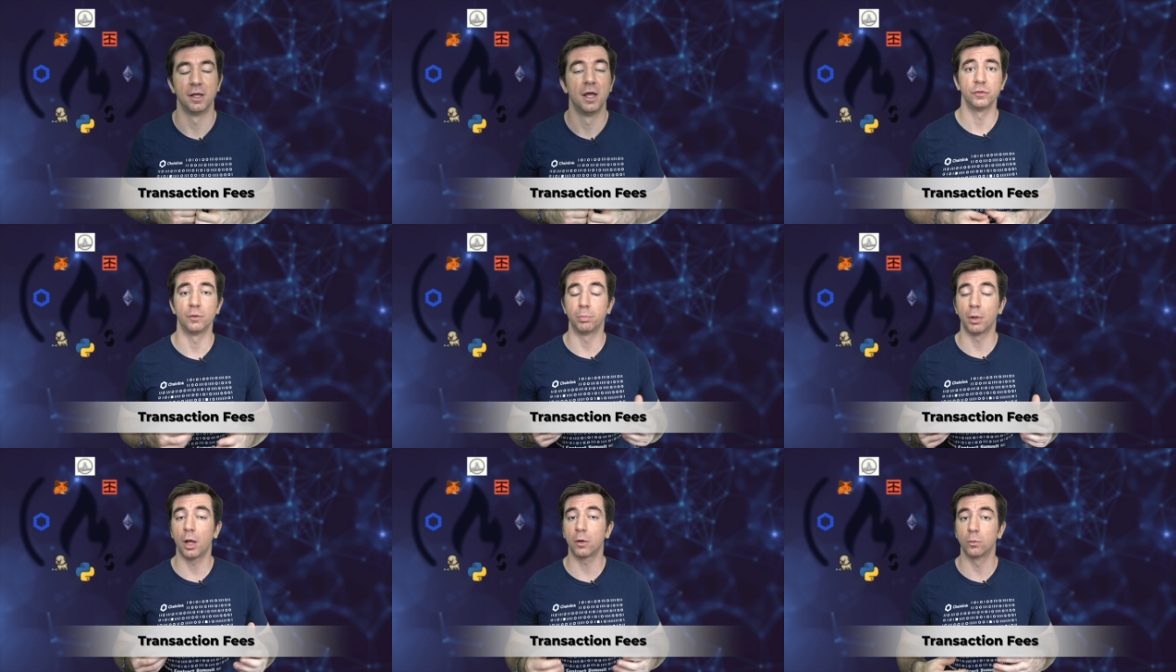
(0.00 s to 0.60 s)
The
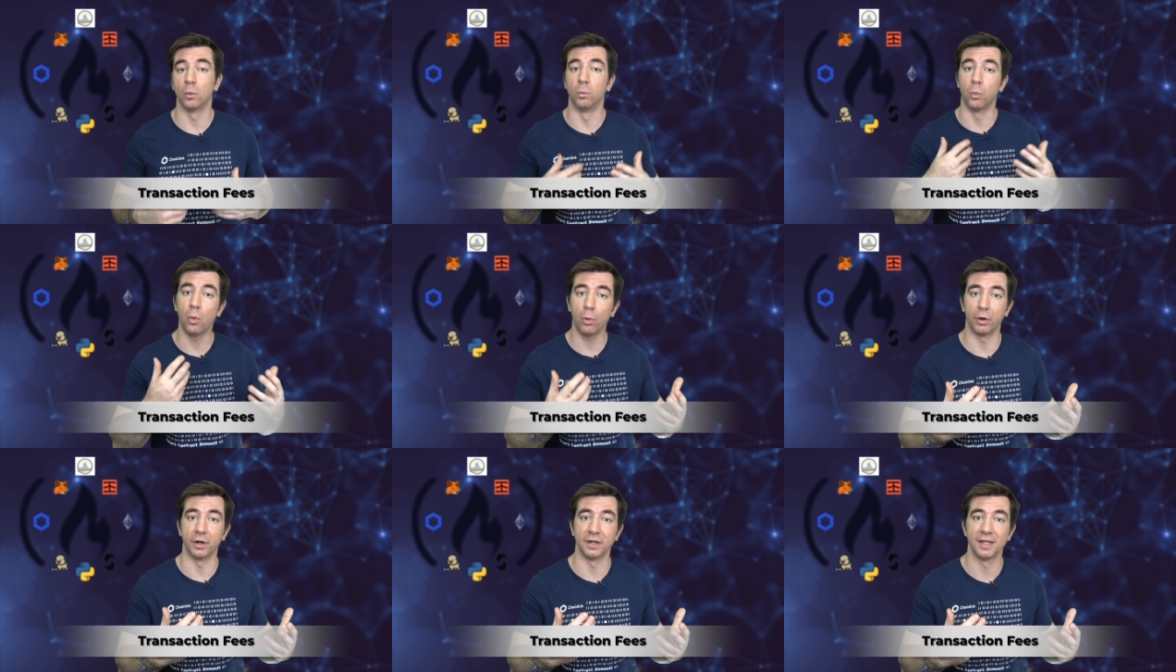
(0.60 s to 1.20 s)
block
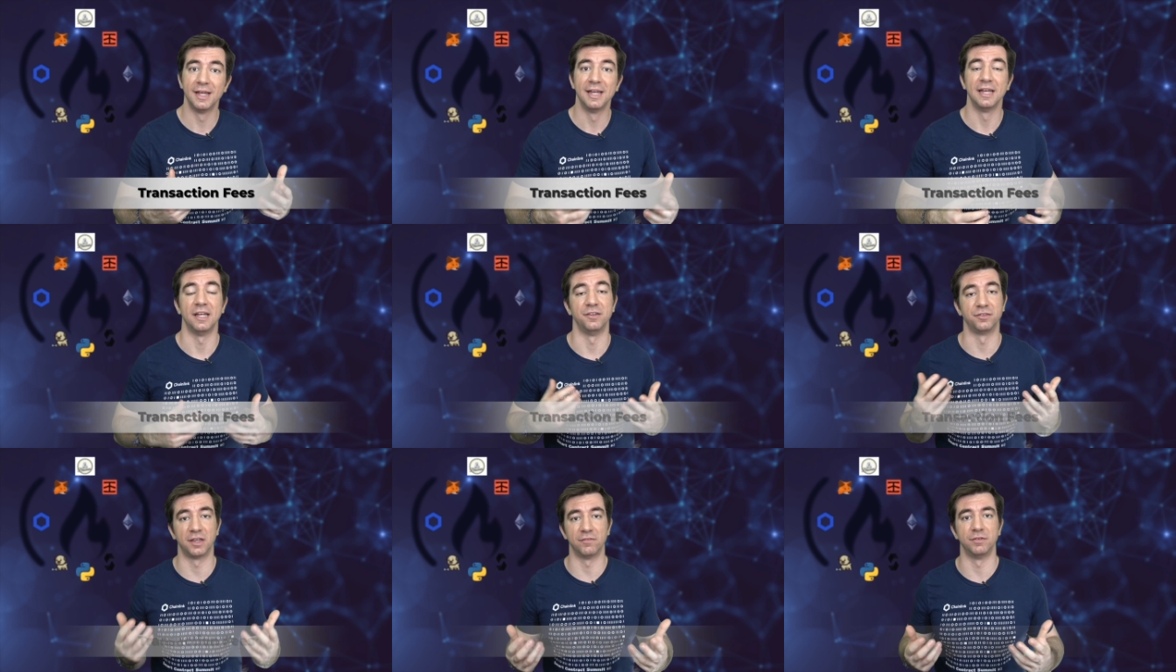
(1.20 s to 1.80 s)
reward
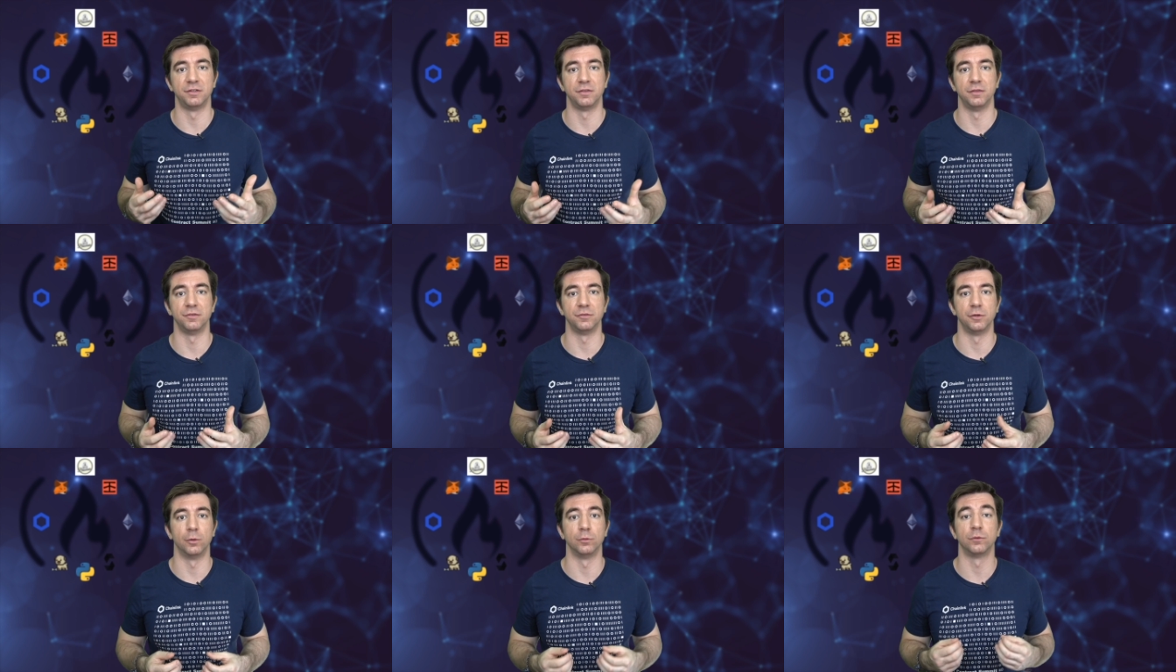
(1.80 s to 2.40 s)
is given to these
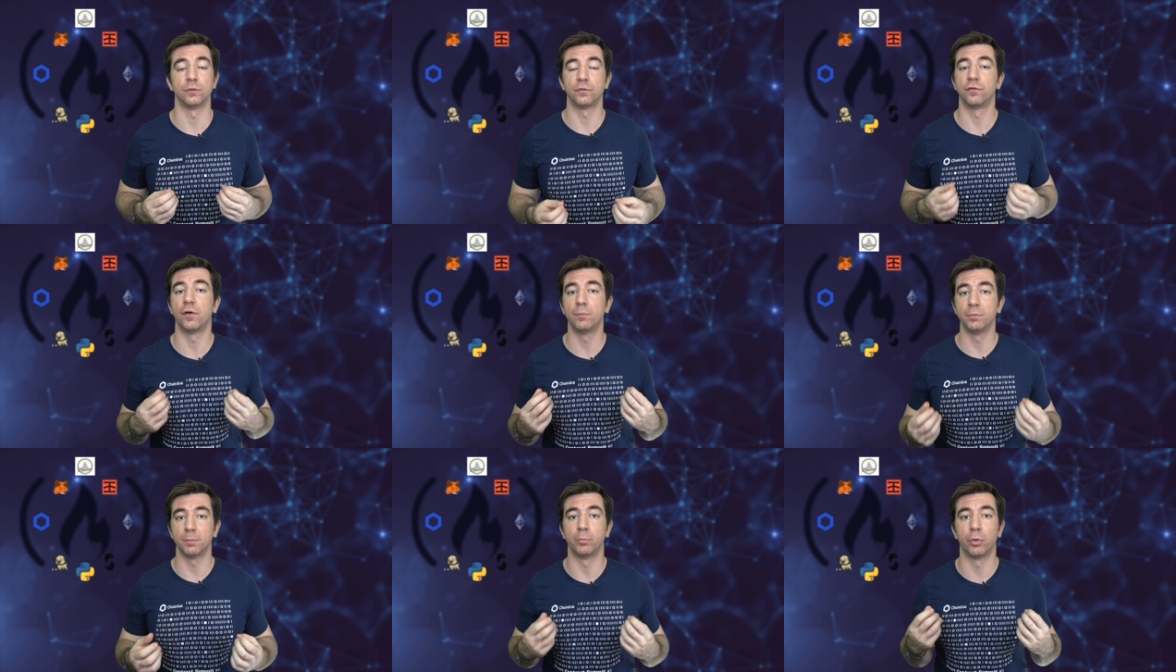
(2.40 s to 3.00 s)
nodes
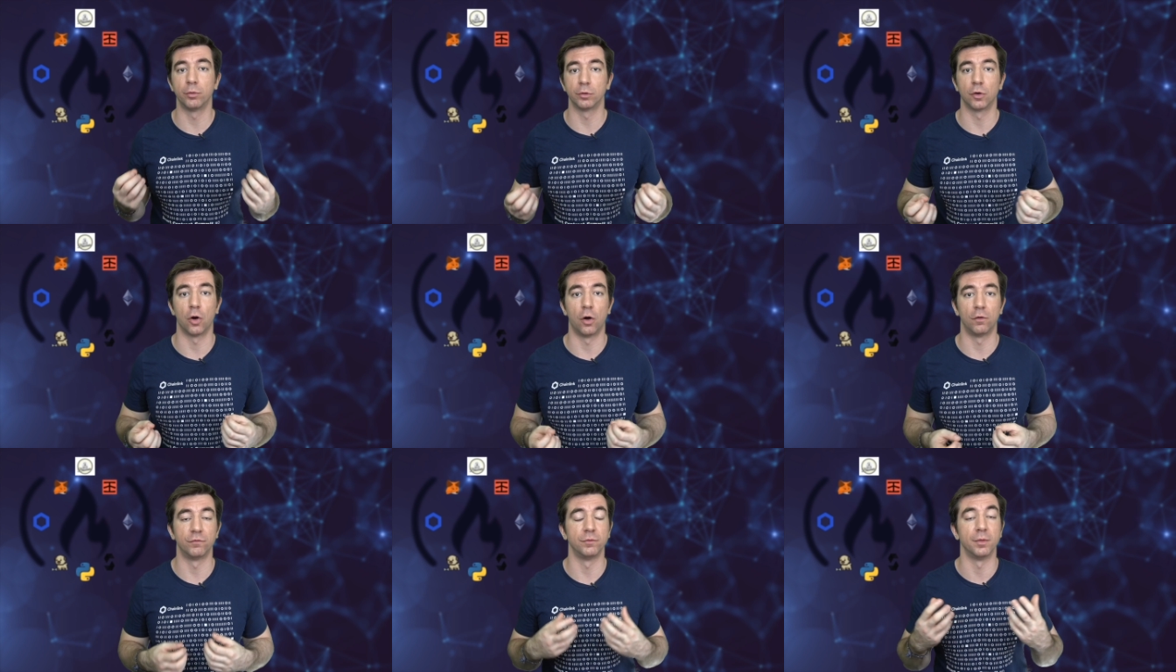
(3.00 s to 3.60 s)
from the
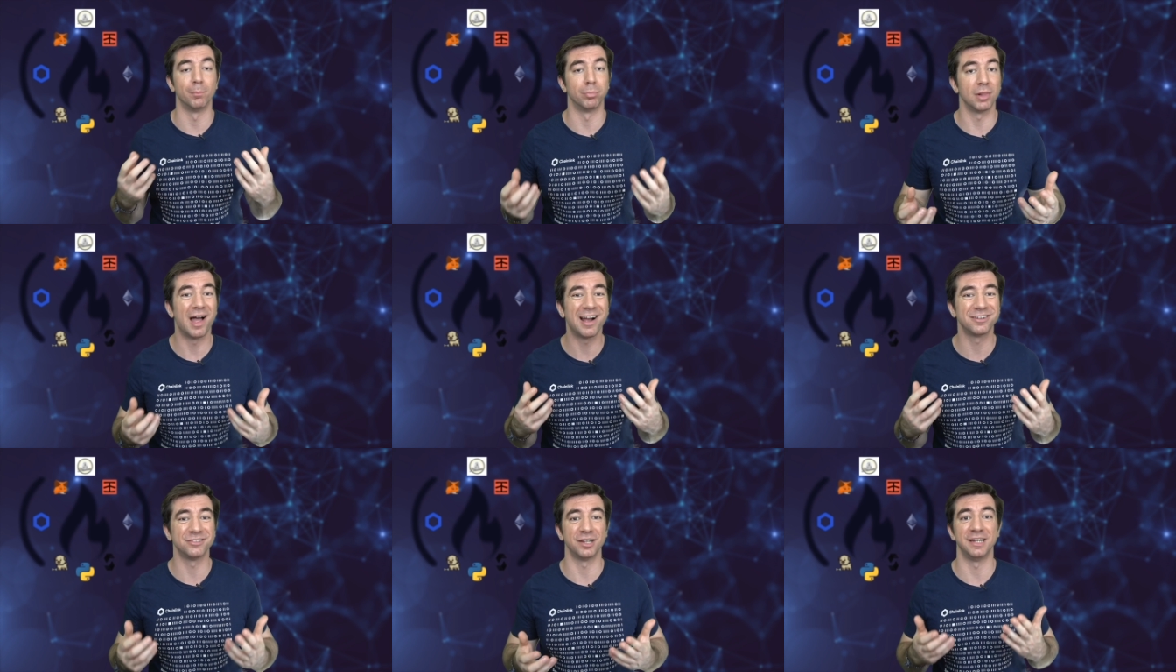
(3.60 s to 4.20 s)
protocol, from the
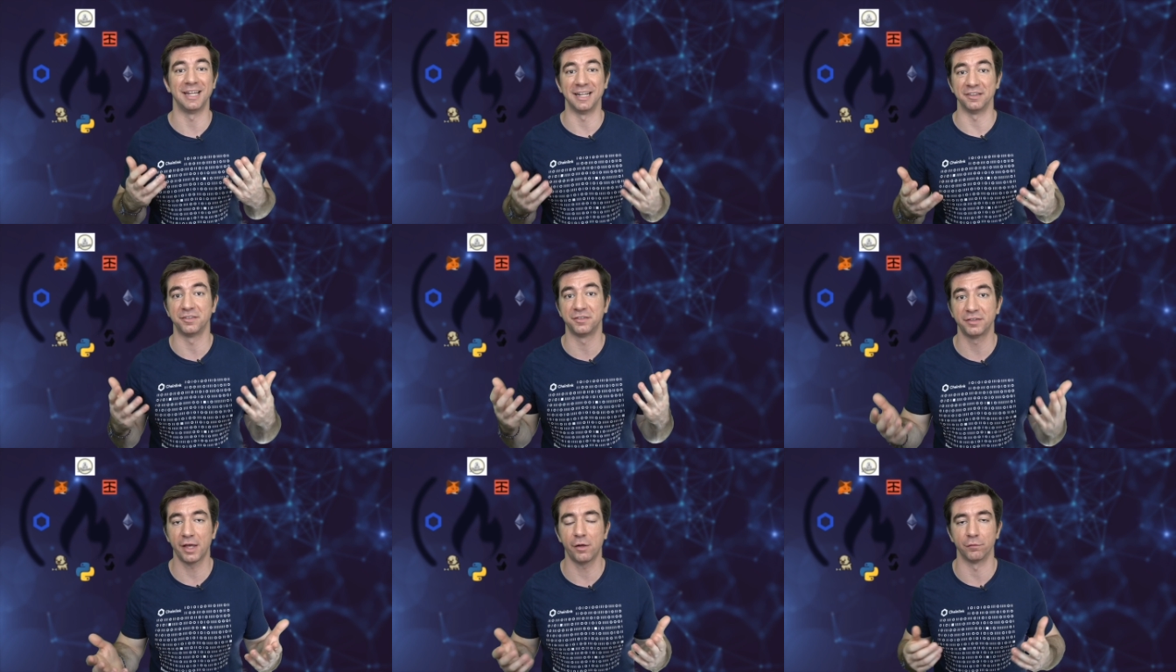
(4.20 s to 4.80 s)
blockchain
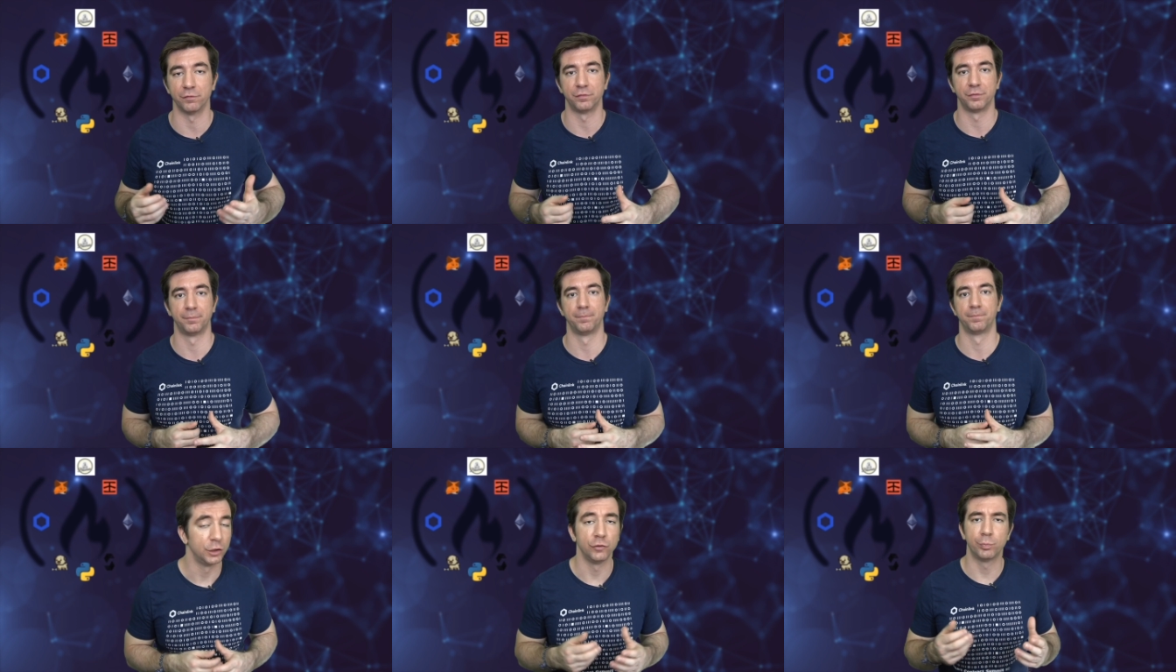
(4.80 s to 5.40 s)
itself.
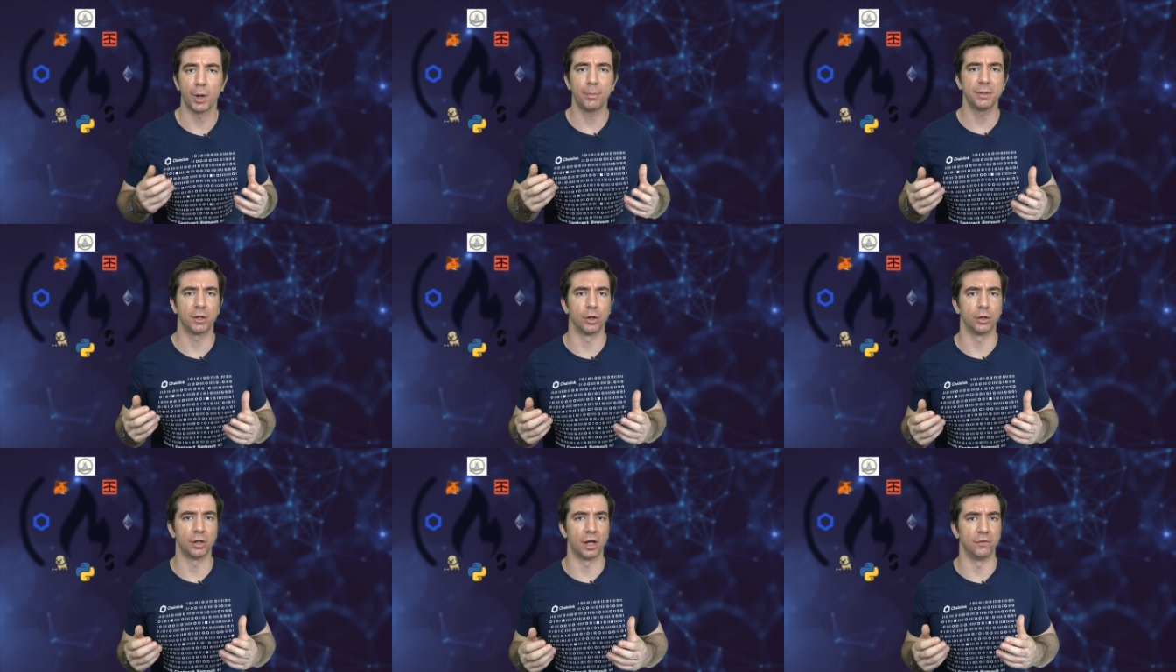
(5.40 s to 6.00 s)
You've probably
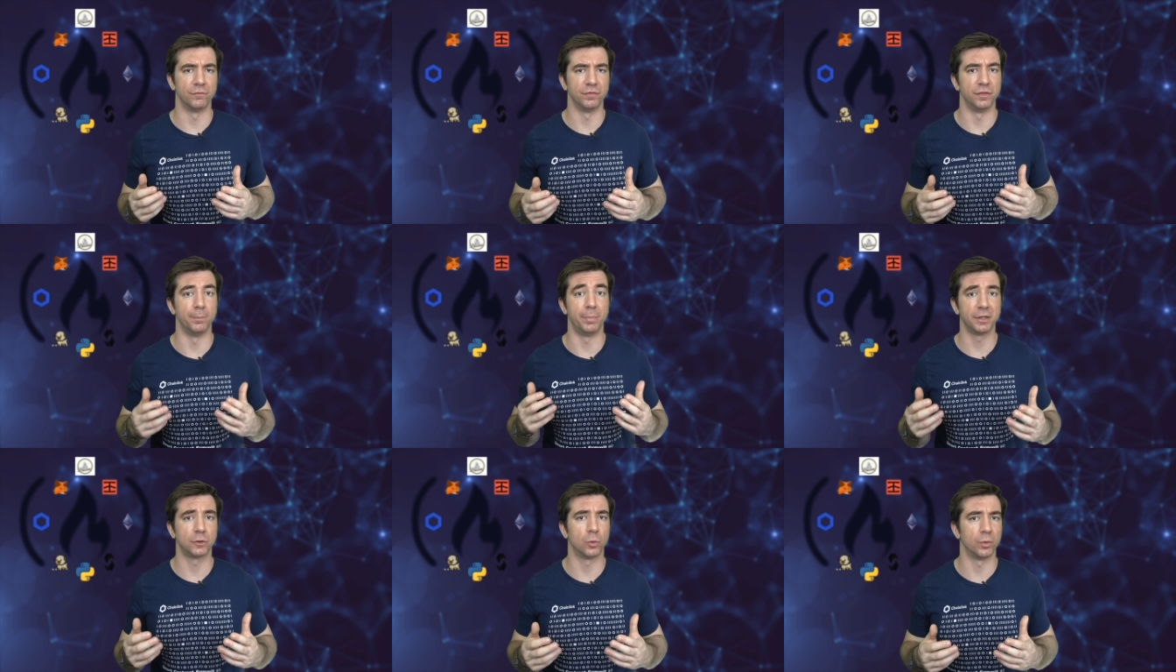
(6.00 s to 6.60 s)
heard of the
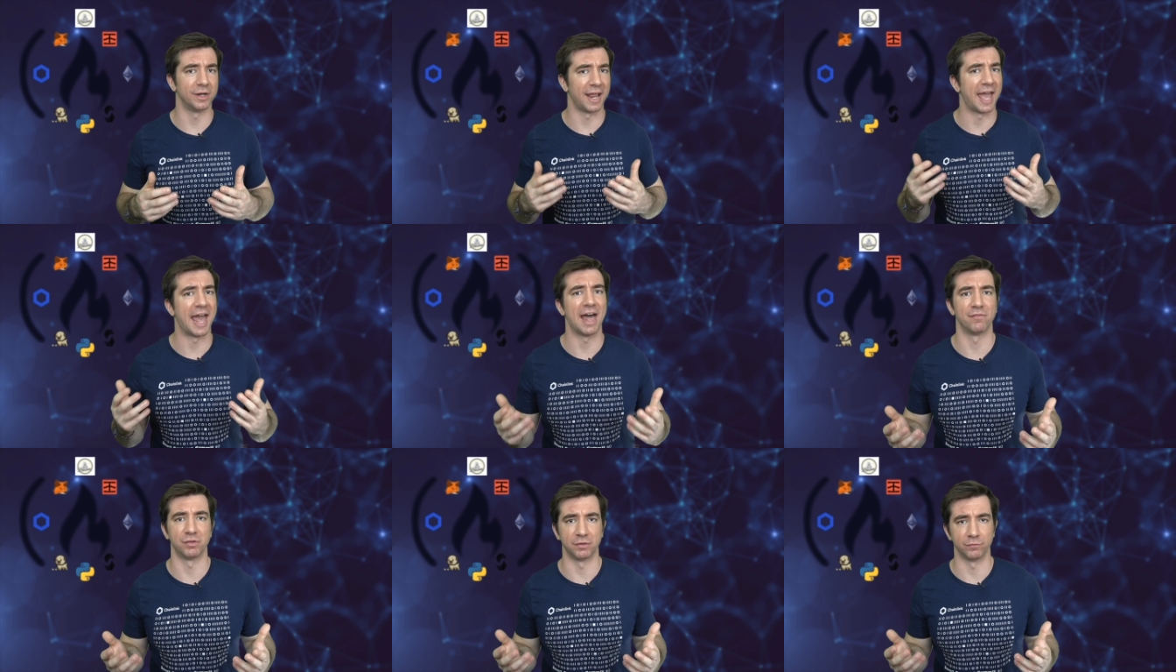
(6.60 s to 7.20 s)
Bitcoin
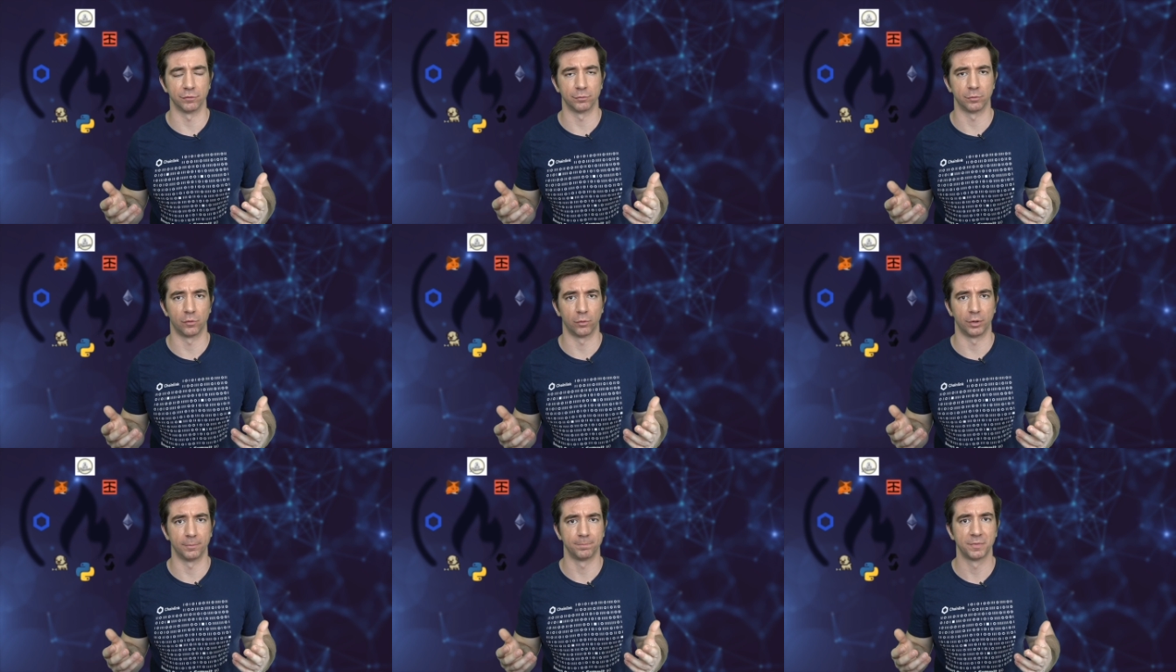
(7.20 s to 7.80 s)
halving
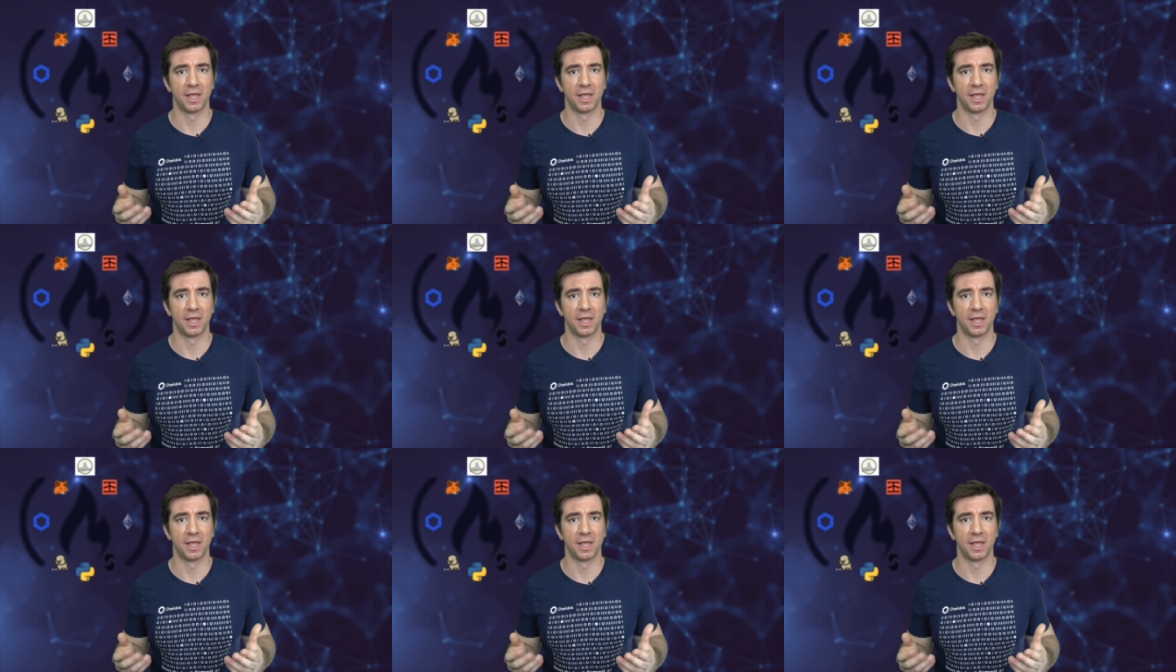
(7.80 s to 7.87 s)
before.